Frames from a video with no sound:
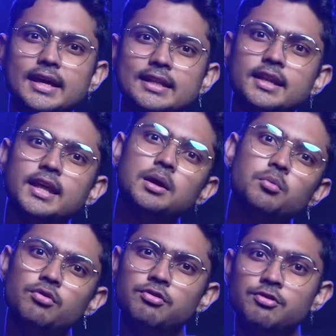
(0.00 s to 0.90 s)
in the
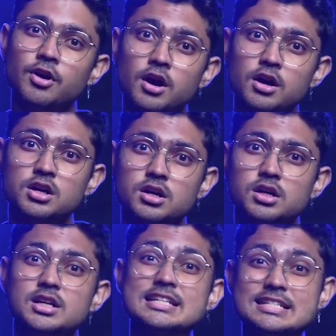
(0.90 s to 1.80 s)
name of work,
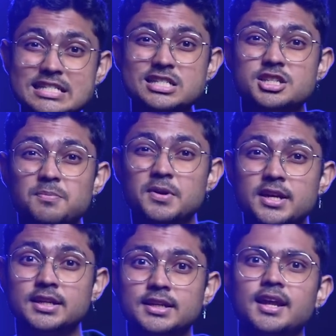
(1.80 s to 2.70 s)

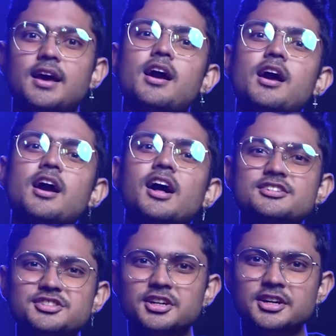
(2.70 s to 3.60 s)
discipline,
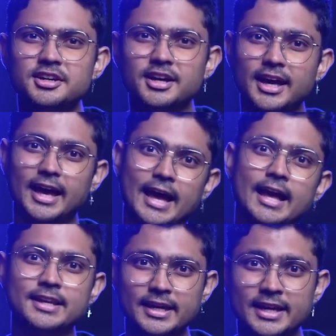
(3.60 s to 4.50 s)
culture,
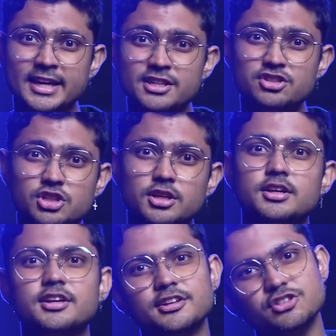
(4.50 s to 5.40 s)
and age.
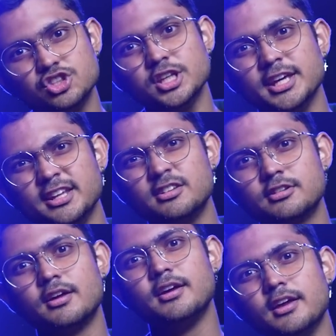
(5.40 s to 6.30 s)

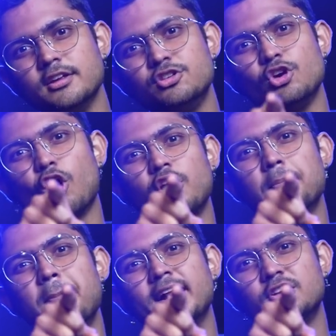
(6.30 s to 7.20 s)
Jeans is your
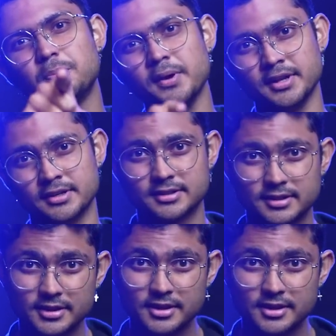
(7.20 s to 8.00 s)
rebel spirit,